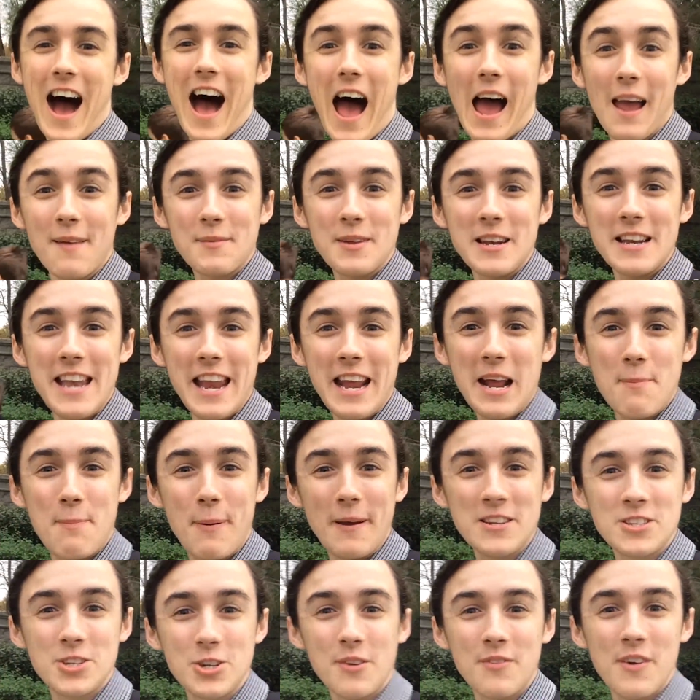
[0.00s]
I'm gonna take a
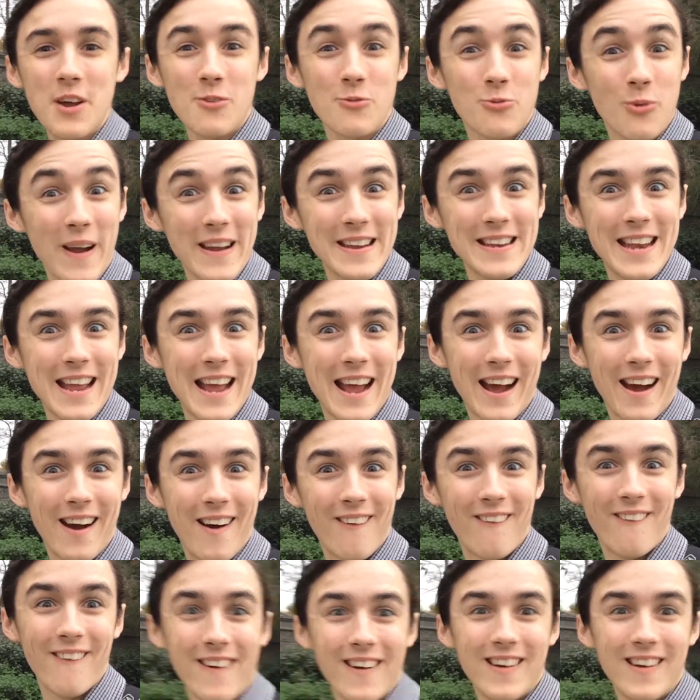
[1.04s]
picture of it right now.